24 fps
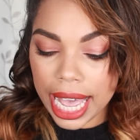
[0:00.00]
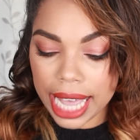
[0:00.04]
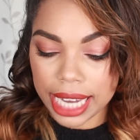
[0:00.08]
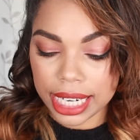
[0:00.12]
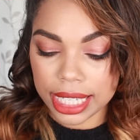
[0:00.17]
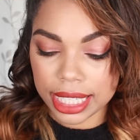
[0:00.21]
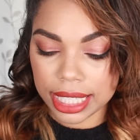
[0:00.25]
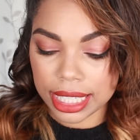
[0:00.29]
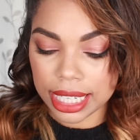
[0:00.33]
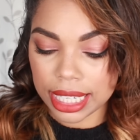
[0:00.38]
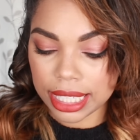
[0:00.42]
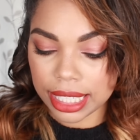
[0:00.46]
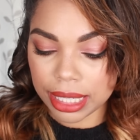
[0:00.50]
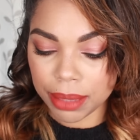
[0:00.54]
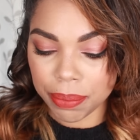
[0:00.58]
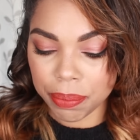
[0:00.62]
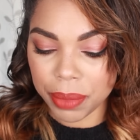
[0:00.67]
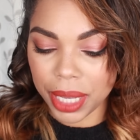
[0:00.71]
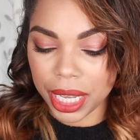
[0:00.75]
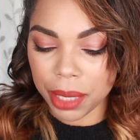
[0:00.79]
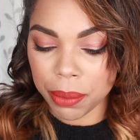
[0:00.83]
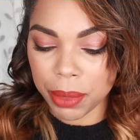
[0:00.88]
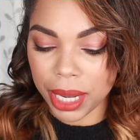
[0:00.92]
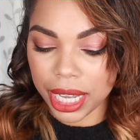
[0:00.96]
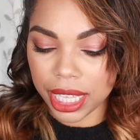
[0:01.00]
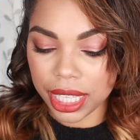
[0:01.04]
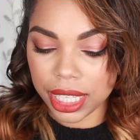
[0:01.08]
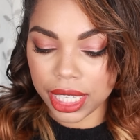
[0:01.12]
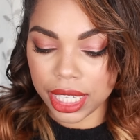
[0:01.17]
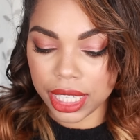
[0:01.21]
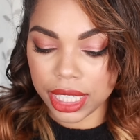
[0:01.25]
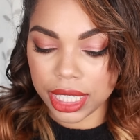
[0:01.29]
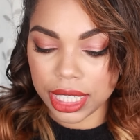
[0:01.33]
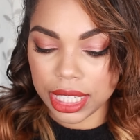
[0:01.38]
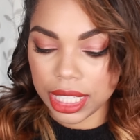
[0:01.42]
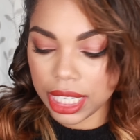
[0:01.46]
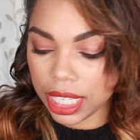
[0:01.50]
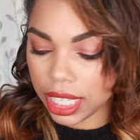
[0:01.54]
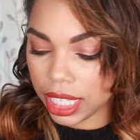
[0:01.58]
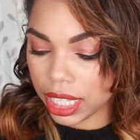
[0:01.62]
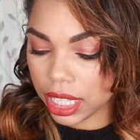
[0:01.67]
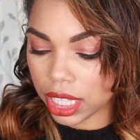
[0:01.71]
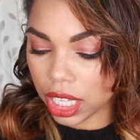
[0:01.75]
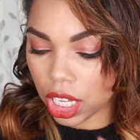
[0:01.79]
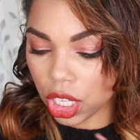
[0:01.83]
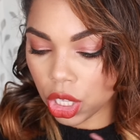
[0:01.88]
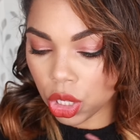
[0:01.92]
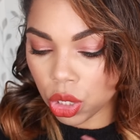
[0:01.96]
and it doesn't make my
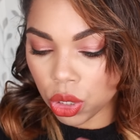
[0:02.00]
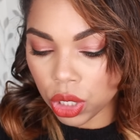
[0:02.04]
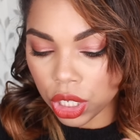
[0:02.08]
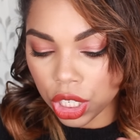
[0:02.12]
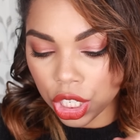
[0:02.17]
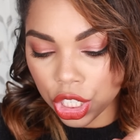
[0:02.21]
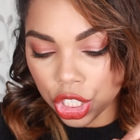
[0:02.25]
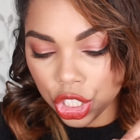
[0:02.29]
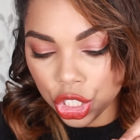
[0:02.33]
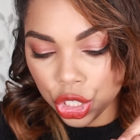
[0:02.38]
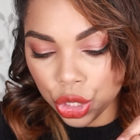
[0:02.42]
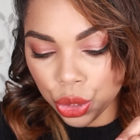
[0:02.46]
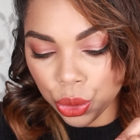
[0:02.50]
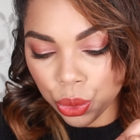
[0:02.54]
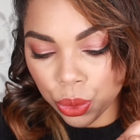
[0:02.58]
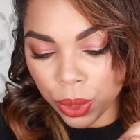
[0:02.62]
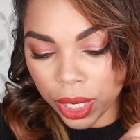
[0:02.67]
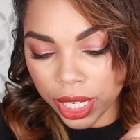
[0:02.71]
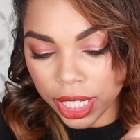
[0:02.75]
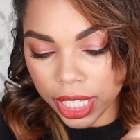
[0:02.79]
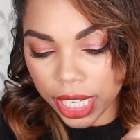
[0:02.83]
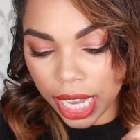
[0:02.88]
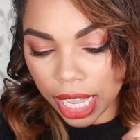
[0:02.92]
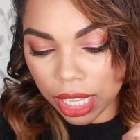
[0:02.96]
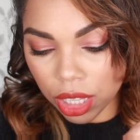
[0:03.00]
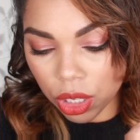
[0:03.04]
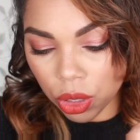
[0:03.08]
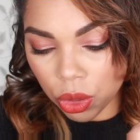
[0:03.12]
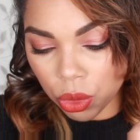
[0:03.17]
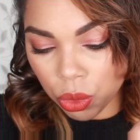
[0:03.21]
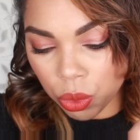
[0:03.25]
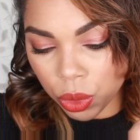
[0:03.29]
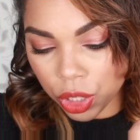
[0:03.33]
teeth look too yellow,